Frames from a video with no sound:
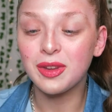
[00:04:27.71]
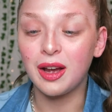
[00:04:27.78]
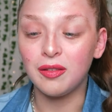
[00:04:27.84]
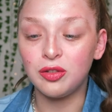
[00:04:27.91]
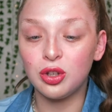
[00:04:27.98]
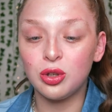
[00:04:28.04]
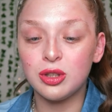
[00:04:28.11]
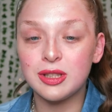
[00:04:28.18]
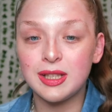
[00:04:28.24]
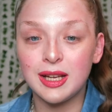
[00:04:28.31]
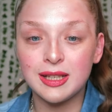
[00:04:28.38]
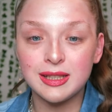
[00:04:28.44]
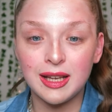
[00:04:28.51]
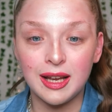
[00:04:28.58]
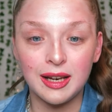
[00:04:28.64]
I've used
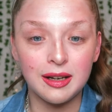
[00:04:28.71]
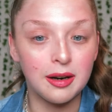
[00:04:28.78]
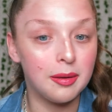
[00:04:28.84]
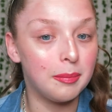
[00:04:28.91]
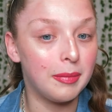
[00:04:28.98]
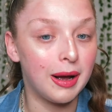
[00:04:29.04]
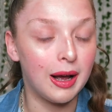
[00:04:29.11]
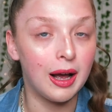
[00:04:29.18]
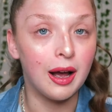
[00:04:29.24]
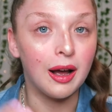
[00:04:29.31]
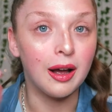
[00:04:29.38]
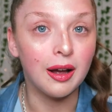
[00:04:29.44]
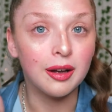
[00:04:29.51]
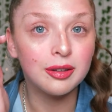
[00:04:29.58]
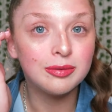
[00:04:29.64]
this in
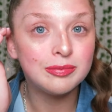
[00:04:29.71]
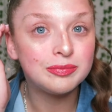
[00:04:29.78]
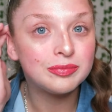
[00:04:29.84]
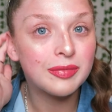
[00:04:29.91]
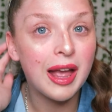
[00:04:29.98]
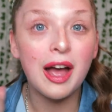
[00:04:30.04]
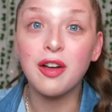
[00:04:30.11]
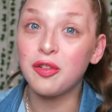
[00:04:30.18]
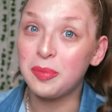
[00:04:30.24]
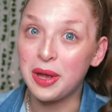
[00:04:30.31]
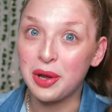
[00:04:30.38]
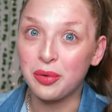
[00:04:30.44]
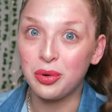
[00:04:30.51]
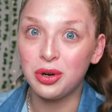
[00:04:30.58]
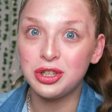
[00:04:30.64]
my
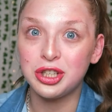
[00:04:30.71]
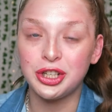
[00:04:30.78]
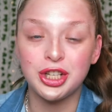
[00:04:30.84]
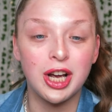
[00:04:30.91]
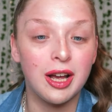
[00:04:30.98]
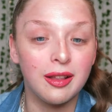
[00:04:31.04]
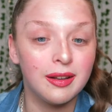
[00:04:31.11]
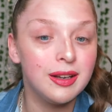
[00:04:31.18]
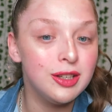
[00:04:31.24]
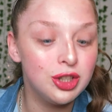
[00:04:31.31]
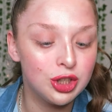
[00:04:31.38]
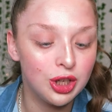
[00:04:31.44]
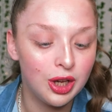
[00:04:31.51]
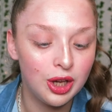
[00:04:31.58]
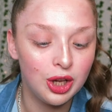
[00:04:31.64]
alphabetical order challenge